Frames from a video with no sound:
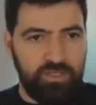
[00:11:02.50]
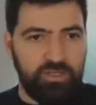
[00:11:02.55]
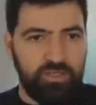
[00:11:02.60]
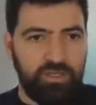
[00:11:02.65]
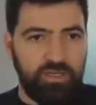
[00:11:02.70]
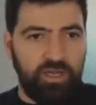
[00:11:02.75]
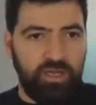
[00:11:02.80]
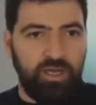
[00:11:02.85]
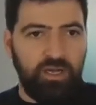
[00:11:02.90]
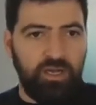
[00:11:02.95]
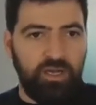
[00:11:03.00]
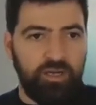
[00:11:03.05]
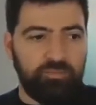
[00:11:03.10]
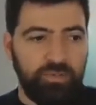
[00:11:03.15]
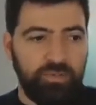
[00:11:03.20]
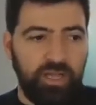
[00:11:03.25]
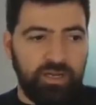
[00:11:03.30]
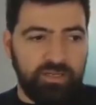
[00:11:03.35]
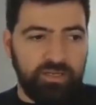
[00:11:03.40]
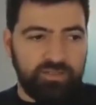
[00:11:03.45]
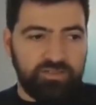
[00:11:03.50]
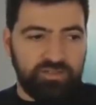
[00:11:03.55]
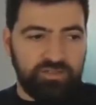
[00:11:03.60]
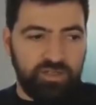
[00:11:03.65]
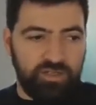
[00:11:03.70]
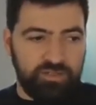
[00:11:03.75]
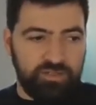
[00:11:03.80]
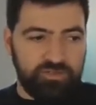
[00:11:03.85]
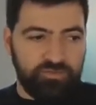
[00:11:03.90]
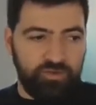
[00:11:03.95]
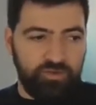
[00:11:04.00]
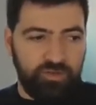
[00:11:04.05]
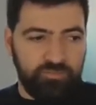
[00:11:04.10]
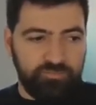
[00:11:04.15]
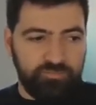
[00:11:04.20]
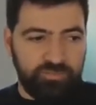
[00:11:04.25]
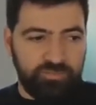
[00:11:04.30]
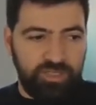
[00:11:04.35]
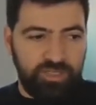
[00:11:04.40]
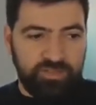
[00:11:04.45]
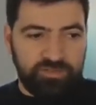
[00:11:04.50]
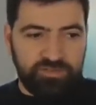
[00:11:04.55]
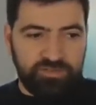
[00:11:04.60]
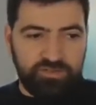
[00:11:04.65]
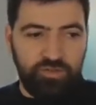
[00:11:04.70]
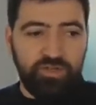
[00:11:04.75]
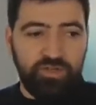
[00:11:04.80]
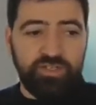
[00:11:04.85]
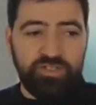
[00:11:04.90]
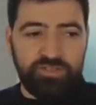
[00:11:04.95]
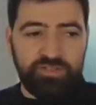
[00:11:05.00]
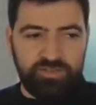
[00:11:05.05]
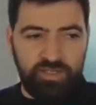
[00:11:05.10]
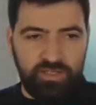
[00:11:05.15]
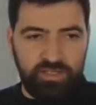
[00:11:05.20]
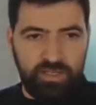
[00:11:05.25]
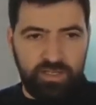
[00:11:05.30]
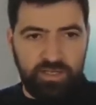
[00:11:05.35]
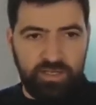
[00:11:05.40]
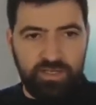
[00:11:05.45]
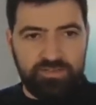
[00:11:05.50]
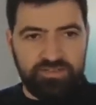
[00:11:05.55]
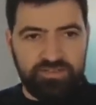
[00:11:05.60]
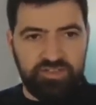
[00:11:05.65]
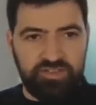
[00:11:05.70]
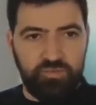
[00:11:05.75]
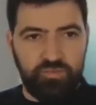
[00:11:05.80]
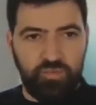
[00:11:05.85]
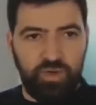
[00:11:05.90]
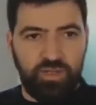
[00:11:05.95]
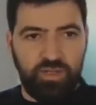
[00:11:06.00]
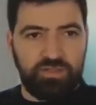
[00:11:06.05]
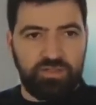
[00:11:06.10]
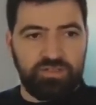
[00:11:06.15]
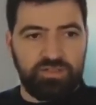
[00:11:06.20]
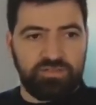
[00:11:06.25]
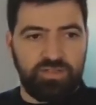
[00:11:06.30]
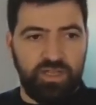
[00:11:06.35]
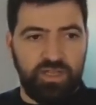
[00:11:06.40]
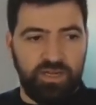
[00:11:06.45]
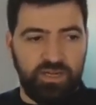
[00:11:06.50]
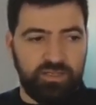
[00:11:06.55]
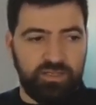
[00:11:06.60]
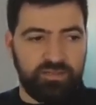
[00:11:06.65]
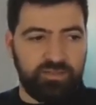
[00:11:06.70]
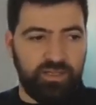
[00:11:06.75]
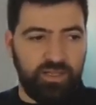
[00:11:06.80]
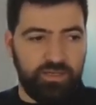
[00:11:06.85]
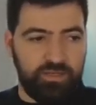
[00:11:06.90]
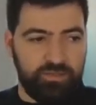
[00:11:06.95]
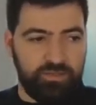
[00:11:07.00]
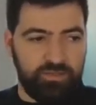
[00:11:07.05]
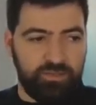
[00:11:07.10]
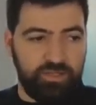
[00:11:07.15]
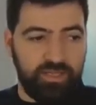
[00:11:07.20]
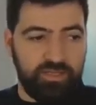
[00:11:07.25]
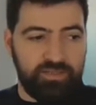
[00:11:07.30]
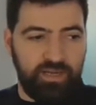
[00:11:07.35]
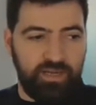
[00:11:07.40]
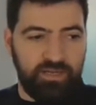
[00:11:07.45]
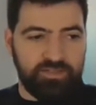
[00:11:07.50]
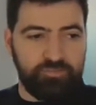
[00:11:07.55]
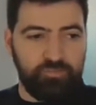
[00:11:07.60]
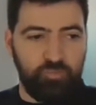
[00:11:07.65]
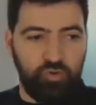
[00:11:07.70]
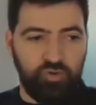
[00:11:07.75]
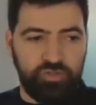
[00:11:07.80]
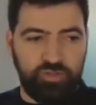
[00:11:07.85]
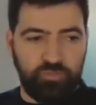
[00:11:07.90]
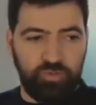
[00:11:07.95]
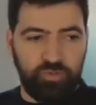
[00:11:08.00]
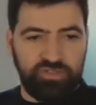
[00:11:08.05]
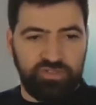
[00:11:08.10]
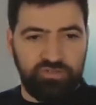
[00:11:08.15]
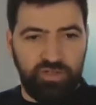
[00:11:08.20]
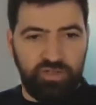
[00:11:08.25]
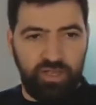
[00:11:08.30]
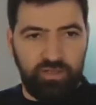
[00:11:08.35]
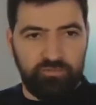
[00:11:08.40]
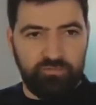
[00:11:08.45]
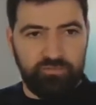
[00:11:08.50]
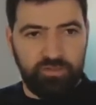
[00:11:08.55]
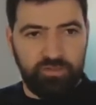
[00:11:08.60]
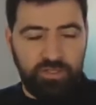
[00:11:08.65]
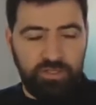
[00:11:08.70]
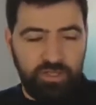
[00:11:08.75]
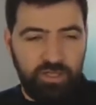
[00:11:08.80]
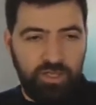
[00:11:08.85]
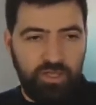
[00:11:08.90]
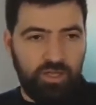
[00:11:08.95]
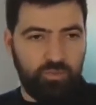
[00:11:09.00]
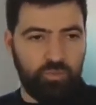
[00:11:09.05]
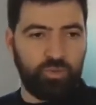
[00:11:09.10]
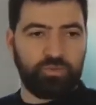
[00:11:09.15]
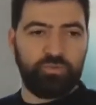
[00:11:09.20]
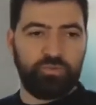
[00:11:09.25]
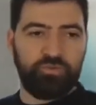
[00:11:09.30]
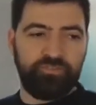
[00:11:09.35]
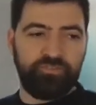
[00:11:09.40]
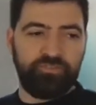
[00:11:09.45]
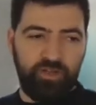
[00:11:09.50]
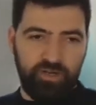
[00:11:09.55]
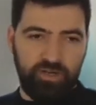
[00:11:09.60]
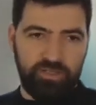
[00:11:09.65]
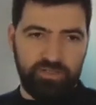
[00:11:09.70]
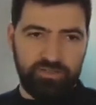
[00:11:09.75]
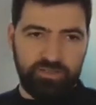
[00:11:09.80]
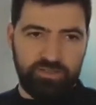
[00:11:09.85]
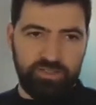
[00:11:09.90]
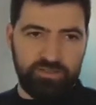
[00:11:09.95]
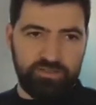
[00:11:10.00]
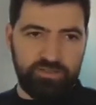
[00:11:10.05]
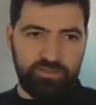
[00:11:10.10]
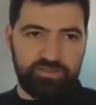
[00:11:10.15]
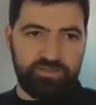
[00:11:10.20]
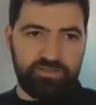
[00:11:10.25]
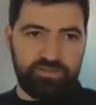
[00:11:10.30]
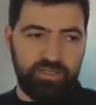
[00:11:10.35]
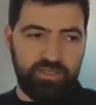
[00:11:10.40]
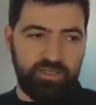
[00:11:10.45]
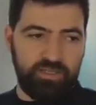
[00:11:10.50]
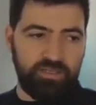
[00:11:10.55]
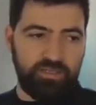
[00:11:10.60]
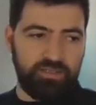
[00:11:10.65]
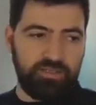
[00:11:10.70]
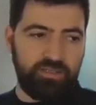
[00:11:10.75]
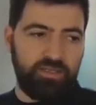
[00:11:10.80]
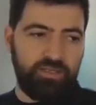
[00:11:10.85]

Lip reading: And it starts from, let's look at this data and let's see what this data can tell us more than what you have. And what we found out that this data